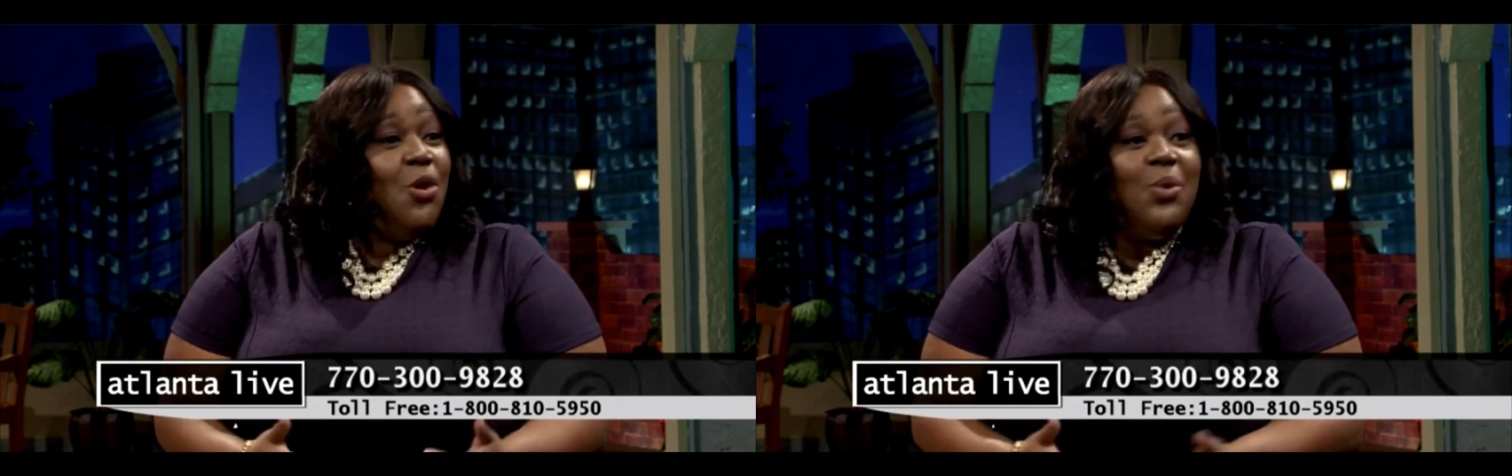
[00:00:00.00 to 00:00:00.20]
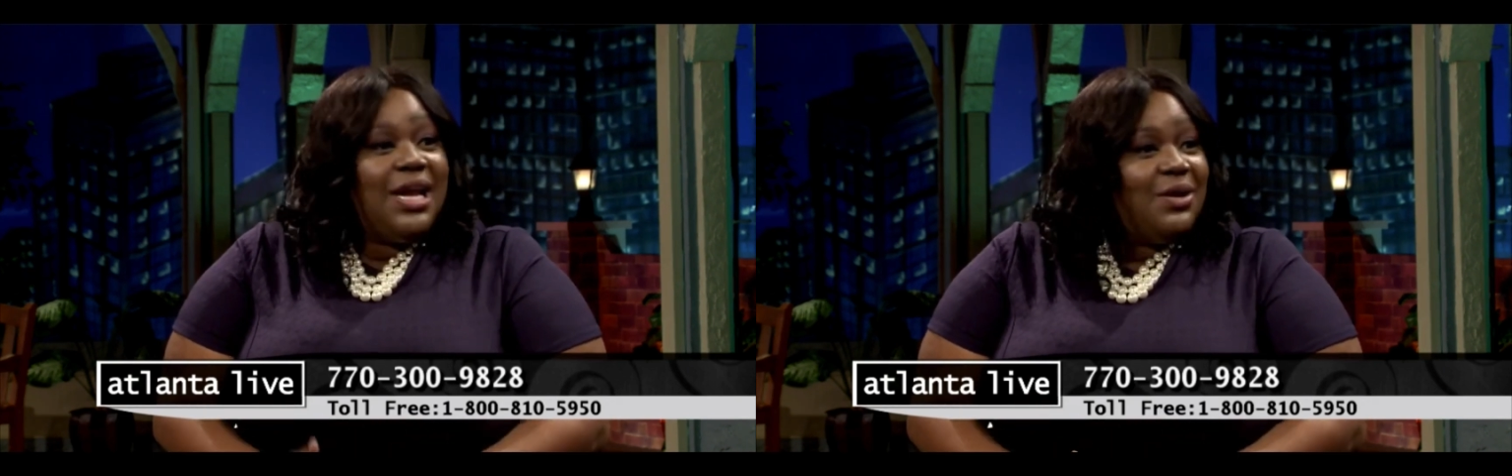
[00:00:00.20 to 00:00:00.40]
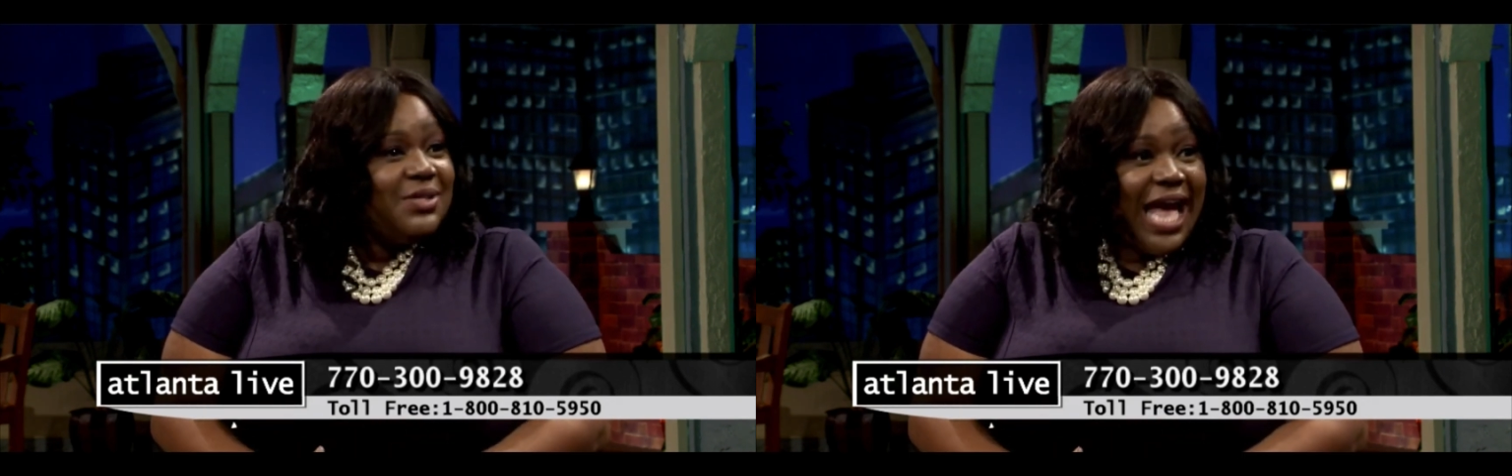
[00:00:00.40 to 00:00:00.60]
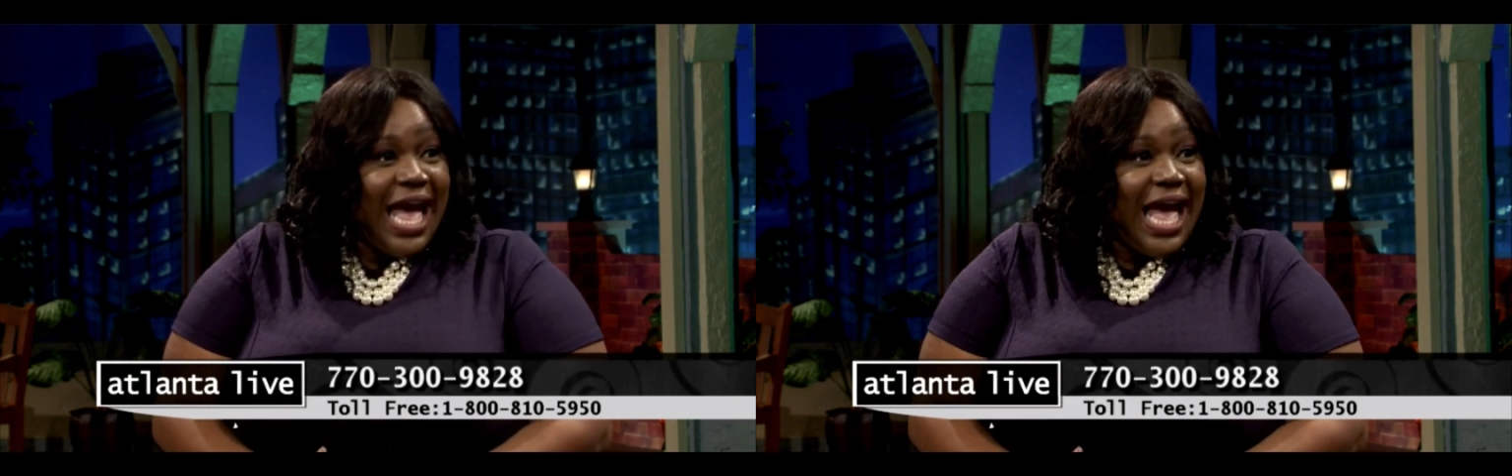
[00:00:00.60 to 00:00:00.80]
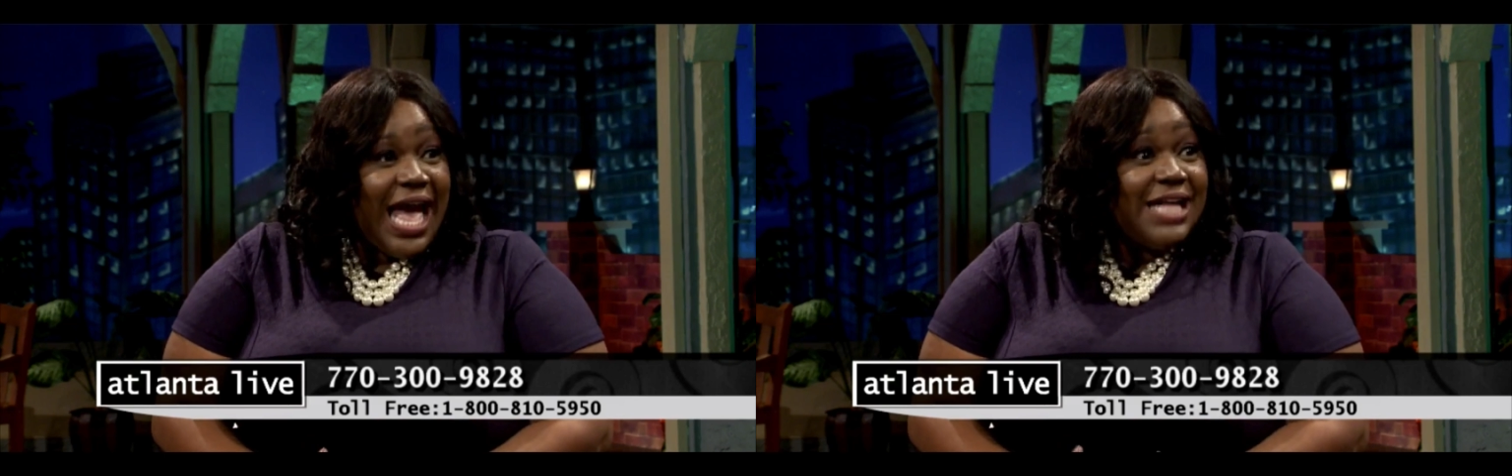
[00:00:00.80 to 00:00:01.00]
one else
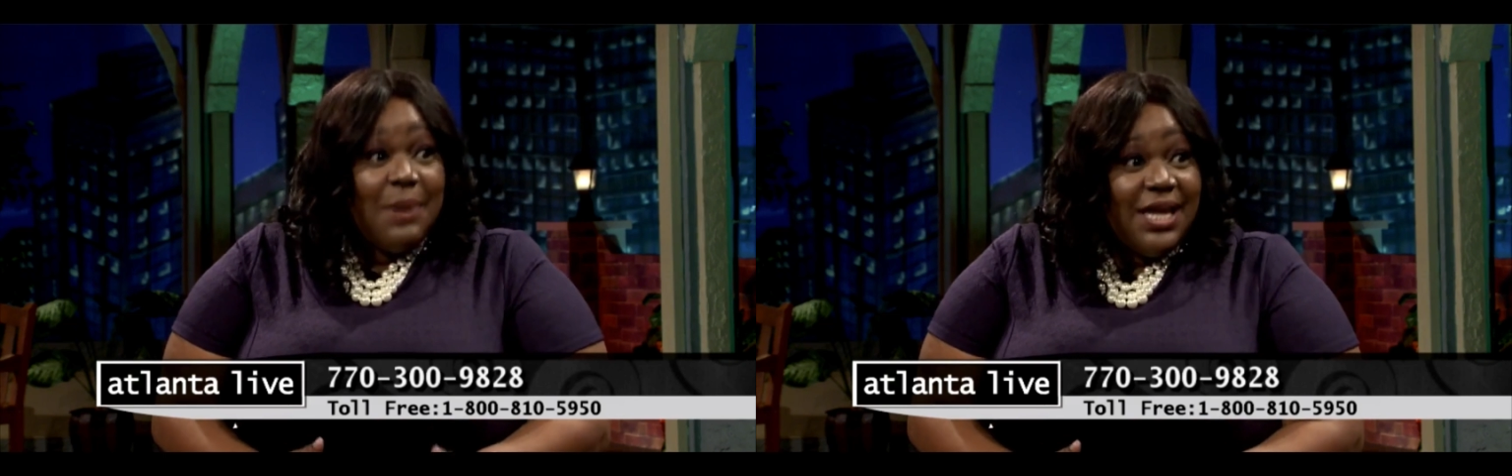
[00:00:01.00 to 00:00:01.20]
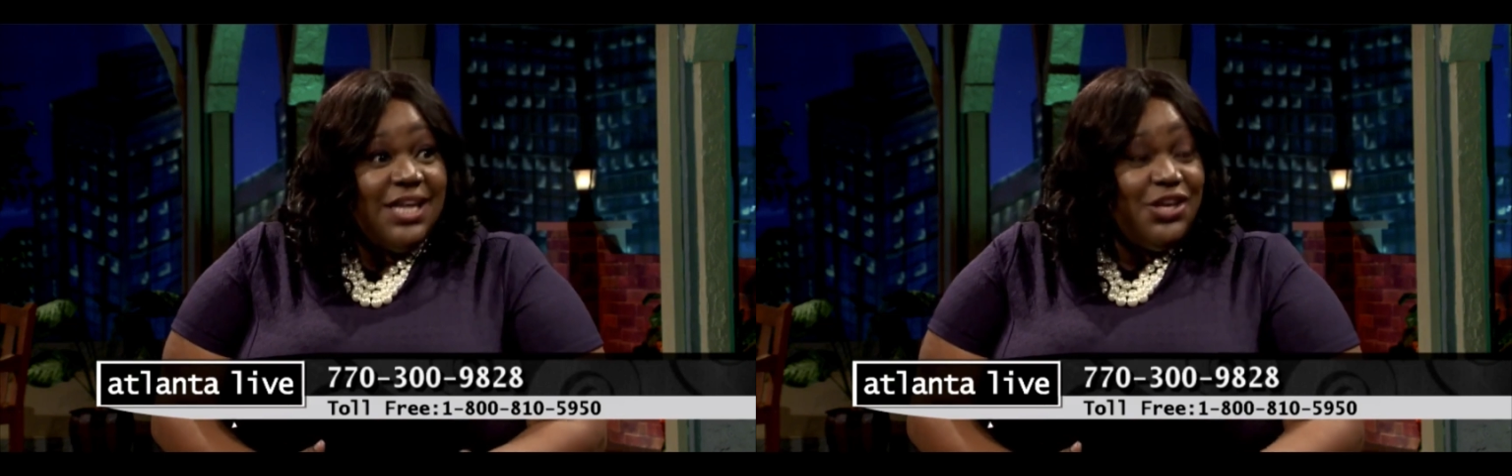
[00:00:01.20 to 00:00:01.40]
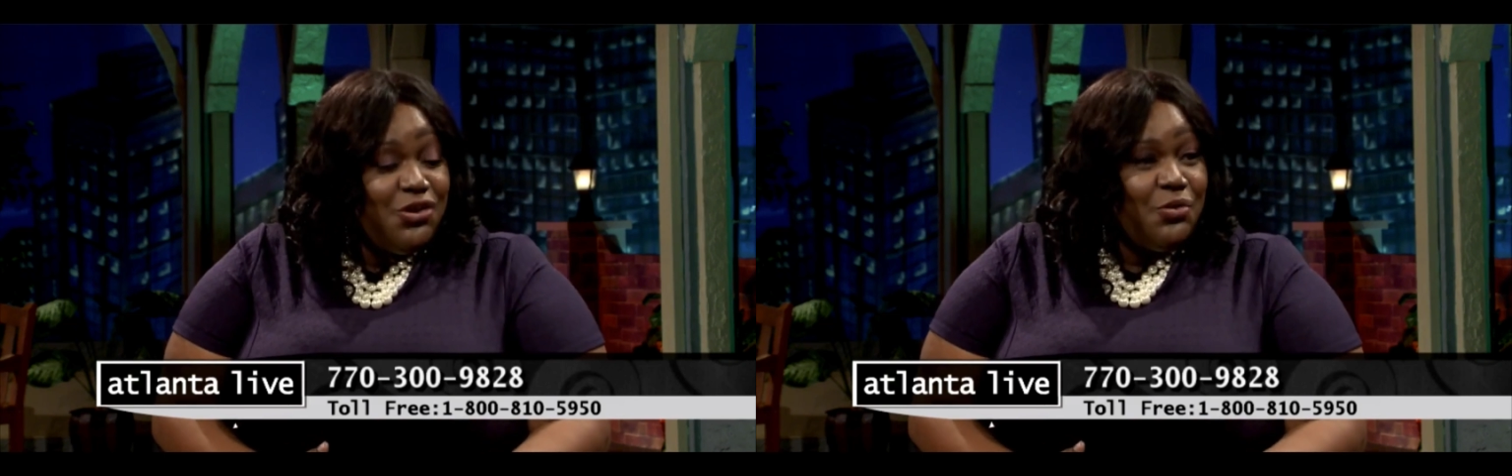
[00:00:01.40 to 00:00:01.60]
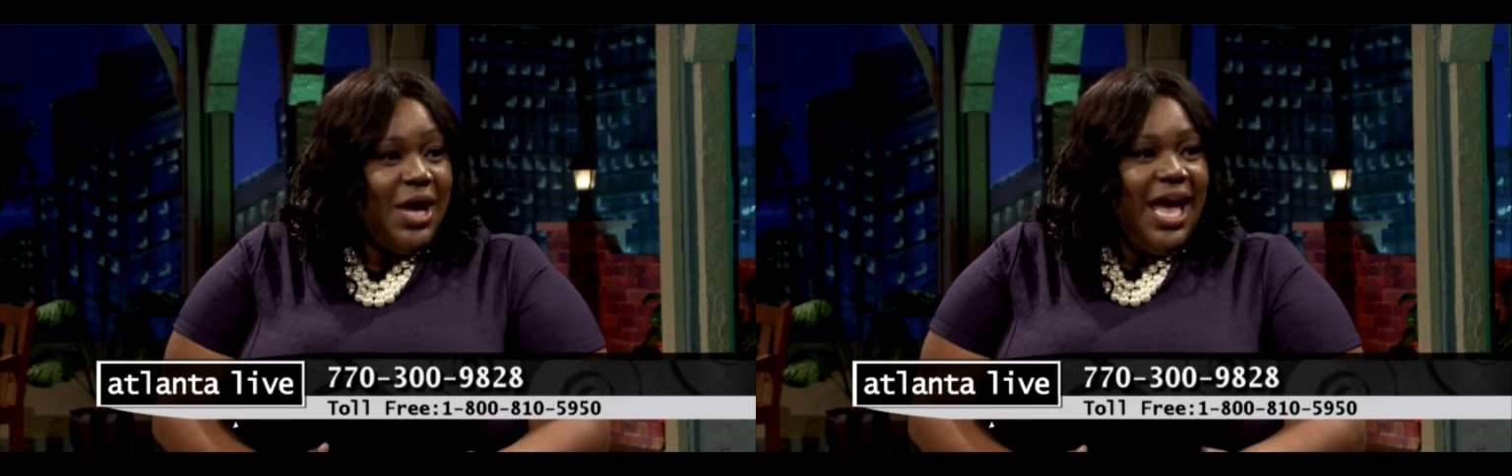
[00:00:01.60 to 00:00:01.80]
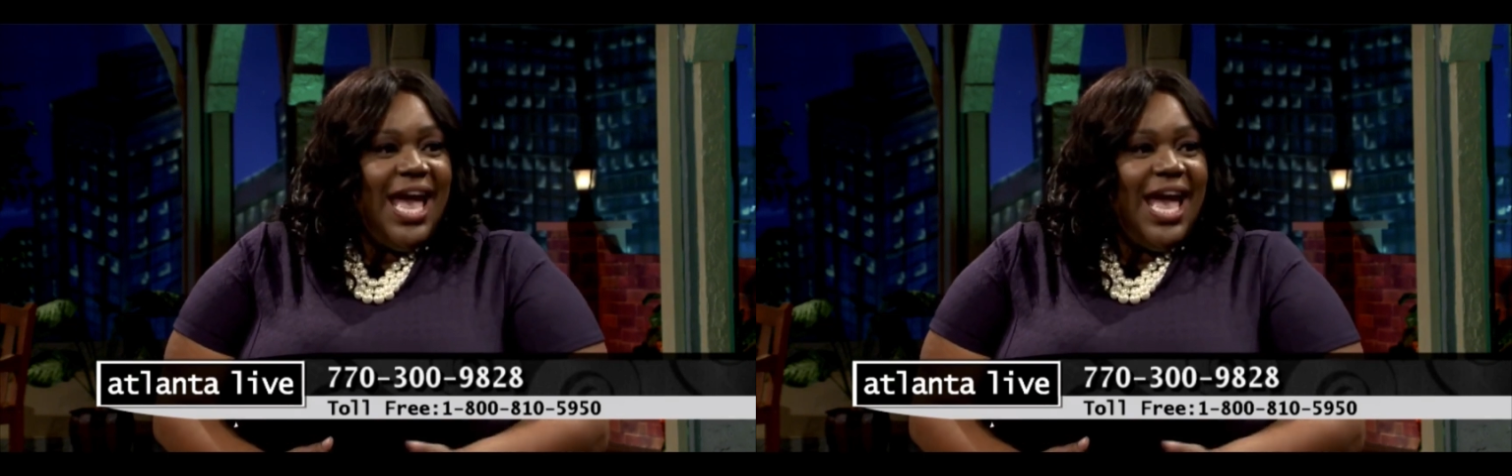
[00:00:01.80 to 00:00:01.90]
has but you.